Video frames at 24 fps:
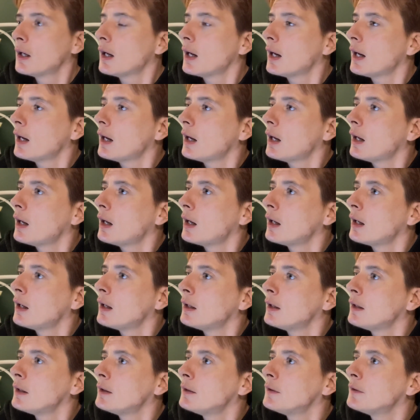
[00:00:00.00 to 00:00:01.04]

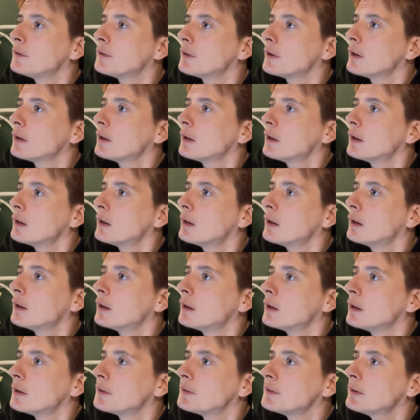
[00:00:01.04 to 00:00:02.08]
And
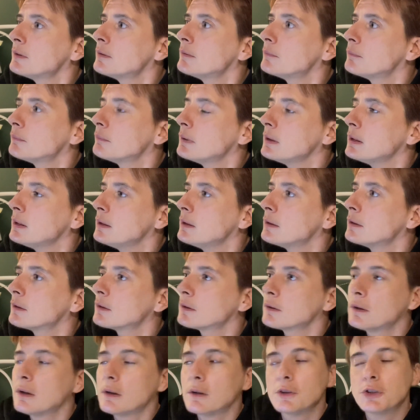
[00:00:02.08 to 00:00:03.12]
I didn't meet
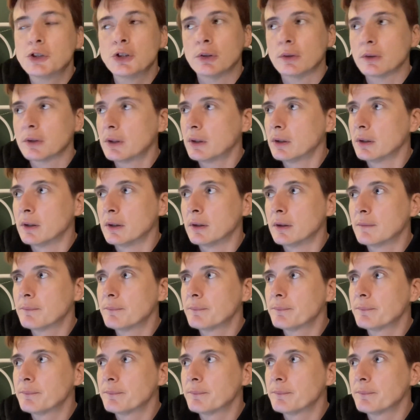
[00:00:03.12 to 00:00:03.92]
John Hurt.